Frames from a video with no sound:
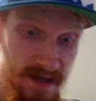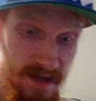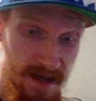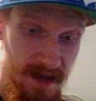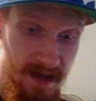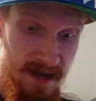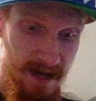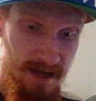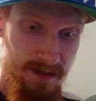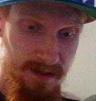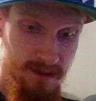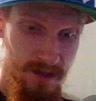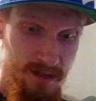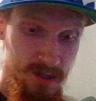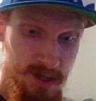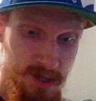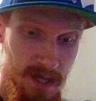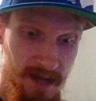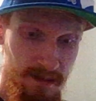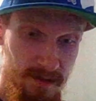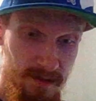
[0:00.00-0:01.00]
had
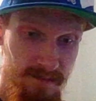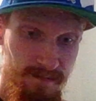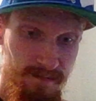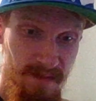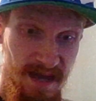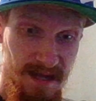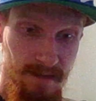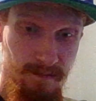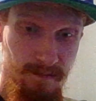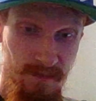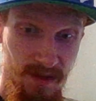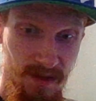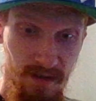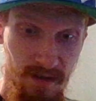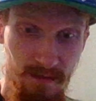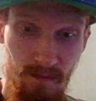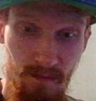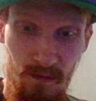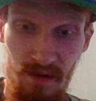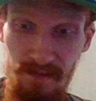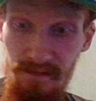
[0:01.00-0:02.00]
Jalen McMillan
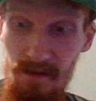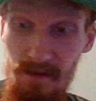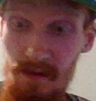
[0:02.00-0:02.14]
with